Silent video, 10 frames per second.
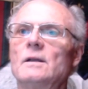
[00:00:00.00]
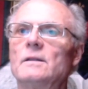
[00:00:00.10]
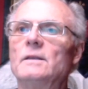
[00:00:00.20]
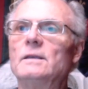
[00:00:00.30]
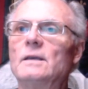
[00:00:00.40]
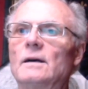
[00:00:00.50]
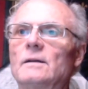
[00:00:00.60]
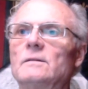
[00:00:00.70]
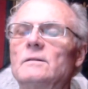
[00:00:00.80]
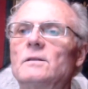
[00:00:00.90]
the
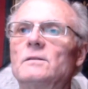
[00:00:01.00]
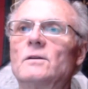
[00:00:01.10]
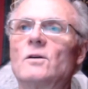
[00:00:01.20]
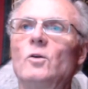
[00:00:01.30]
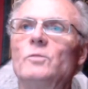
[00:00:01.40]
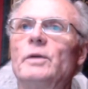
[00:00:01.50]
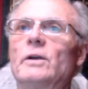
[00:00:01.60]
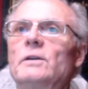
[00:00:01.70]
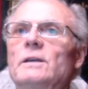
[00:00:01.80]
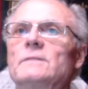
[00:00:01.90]
cold
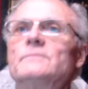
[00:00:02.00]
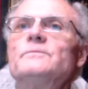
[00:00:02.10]
period.